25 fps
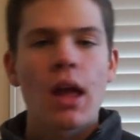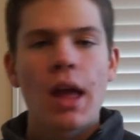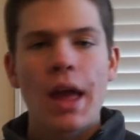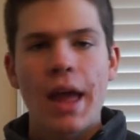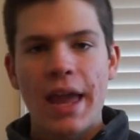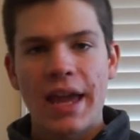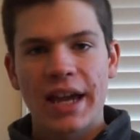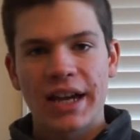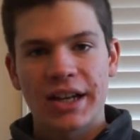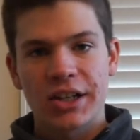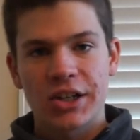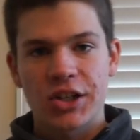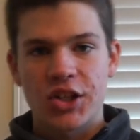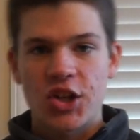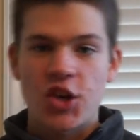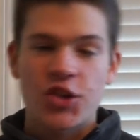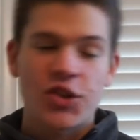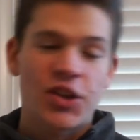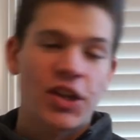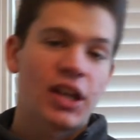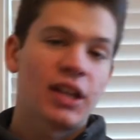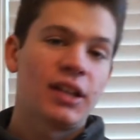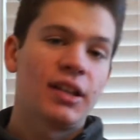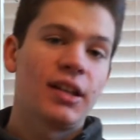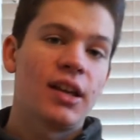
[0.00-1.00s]
And just
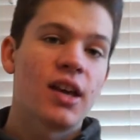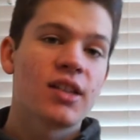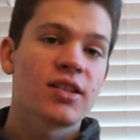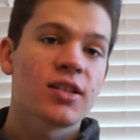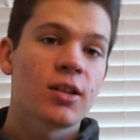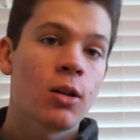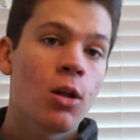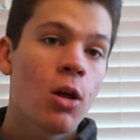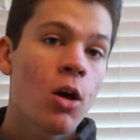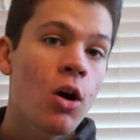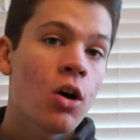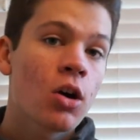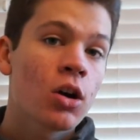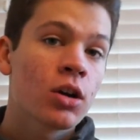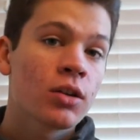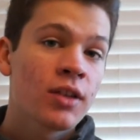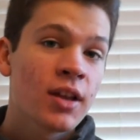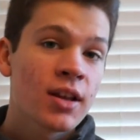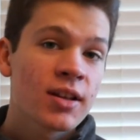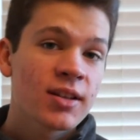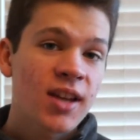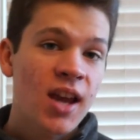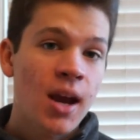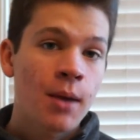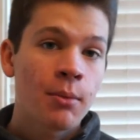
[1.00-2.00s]
like a DSLR,
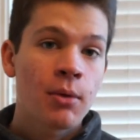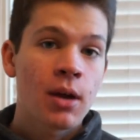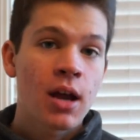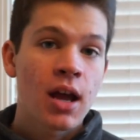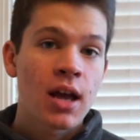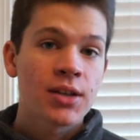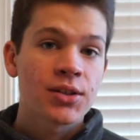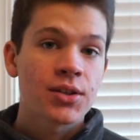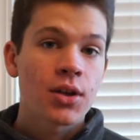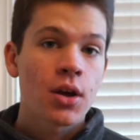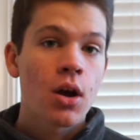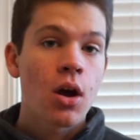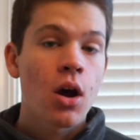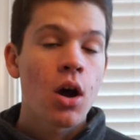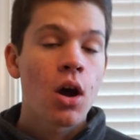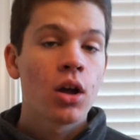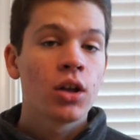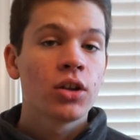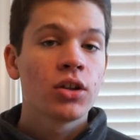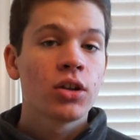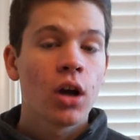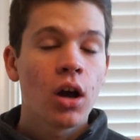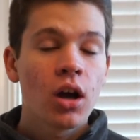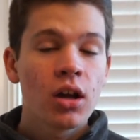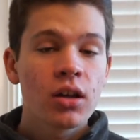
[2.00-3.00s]
this camera has
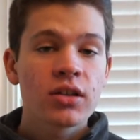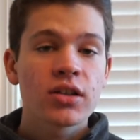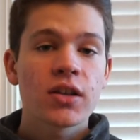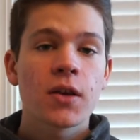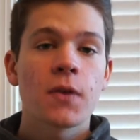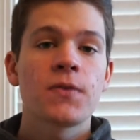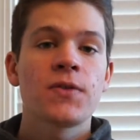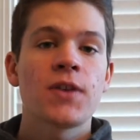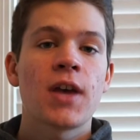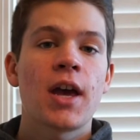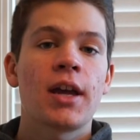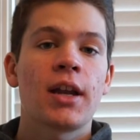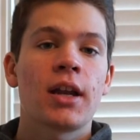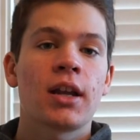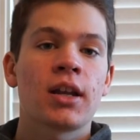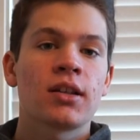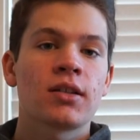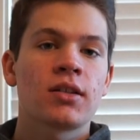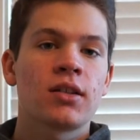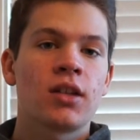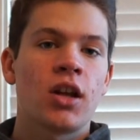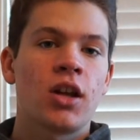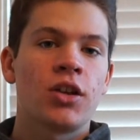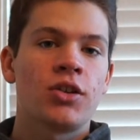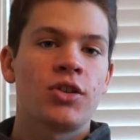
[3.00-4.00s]
tons of
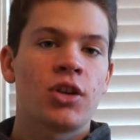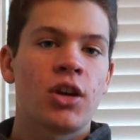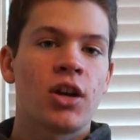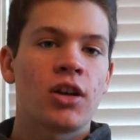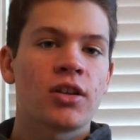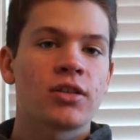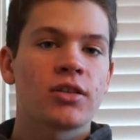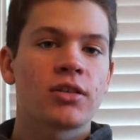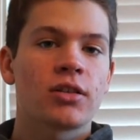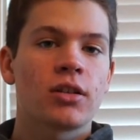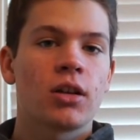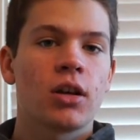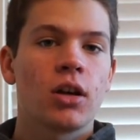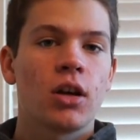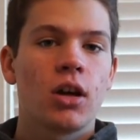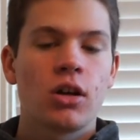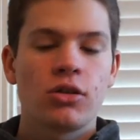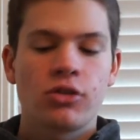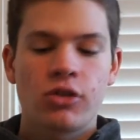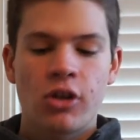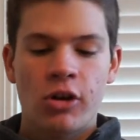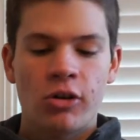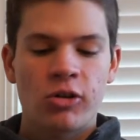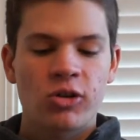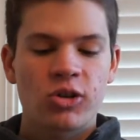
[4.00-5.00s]
settings to adjust
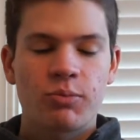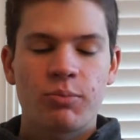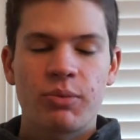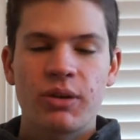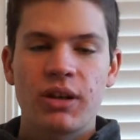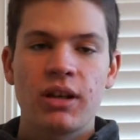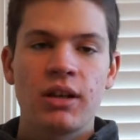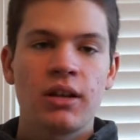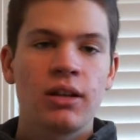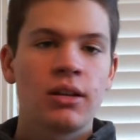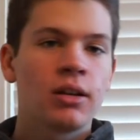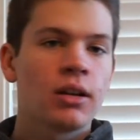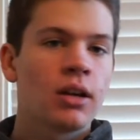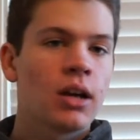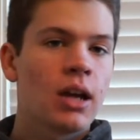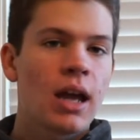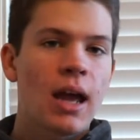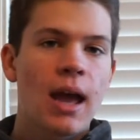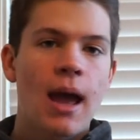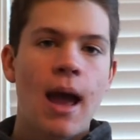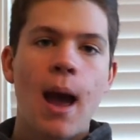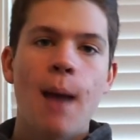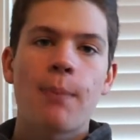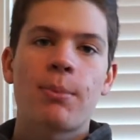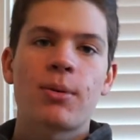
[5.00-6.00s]
shutter speed,
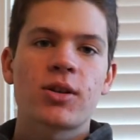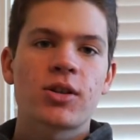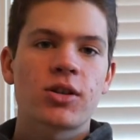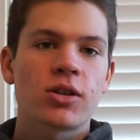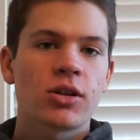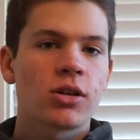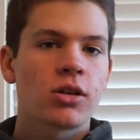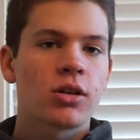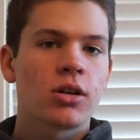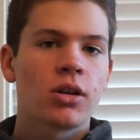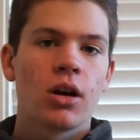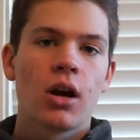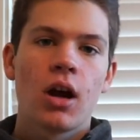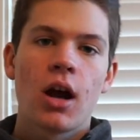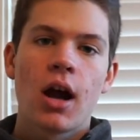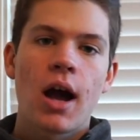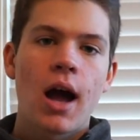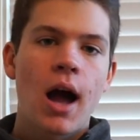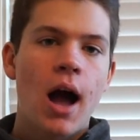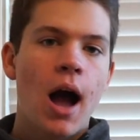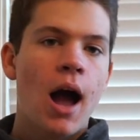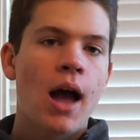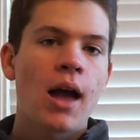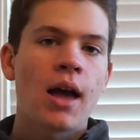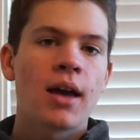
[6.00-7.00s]
aperture,
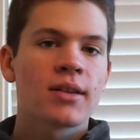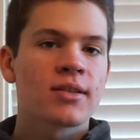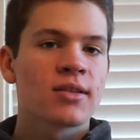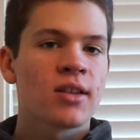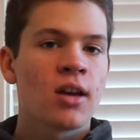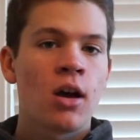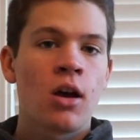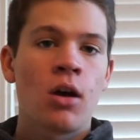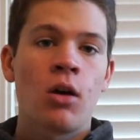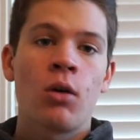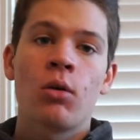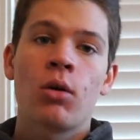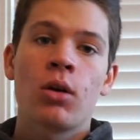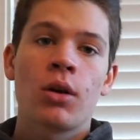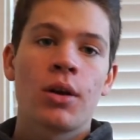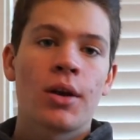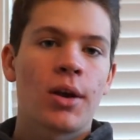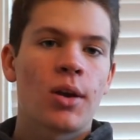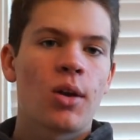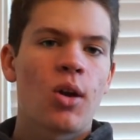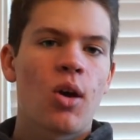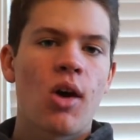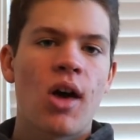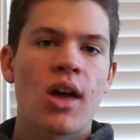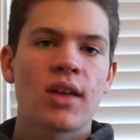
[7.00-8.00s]
ISO,
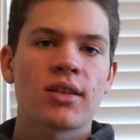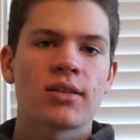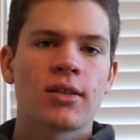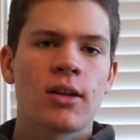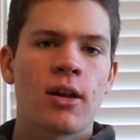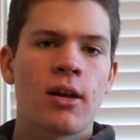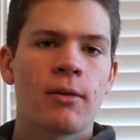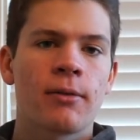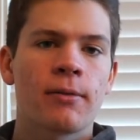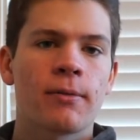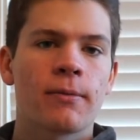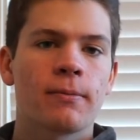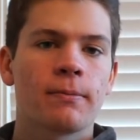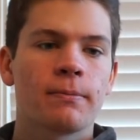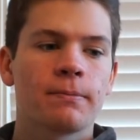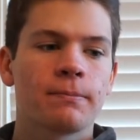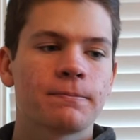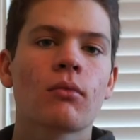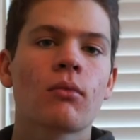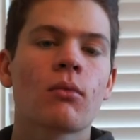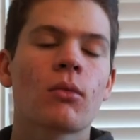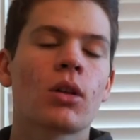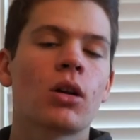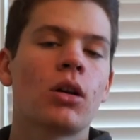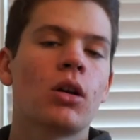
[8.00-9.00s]
and all that stuff.
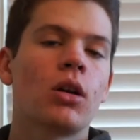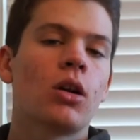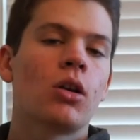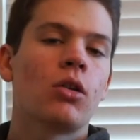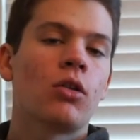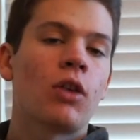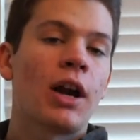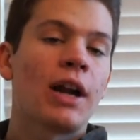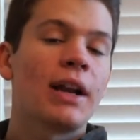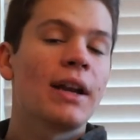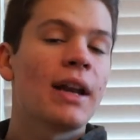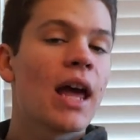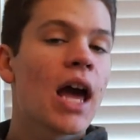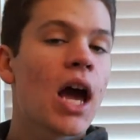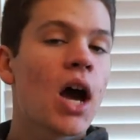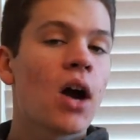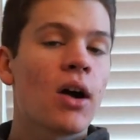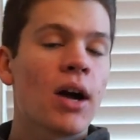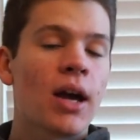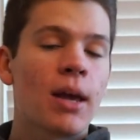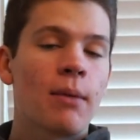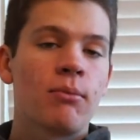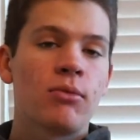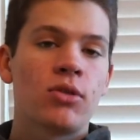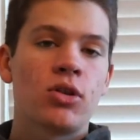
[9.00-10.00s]
Right now,
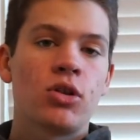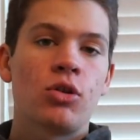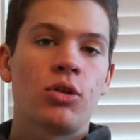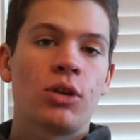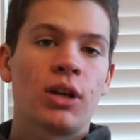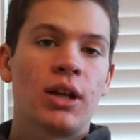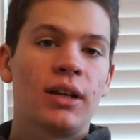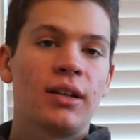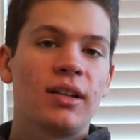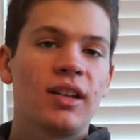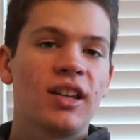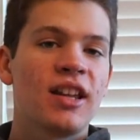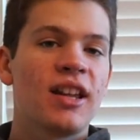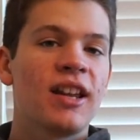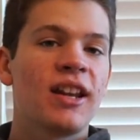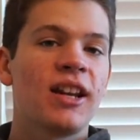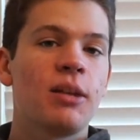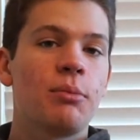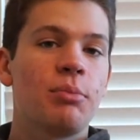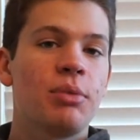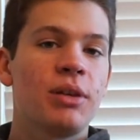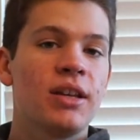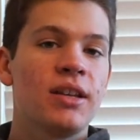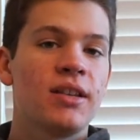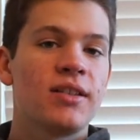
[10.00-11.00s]
I am shooting in
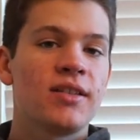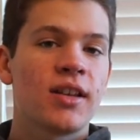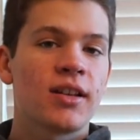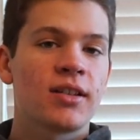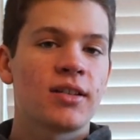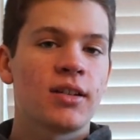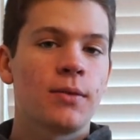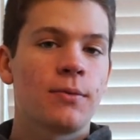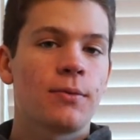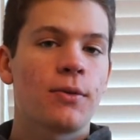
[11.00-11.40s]
1080p 60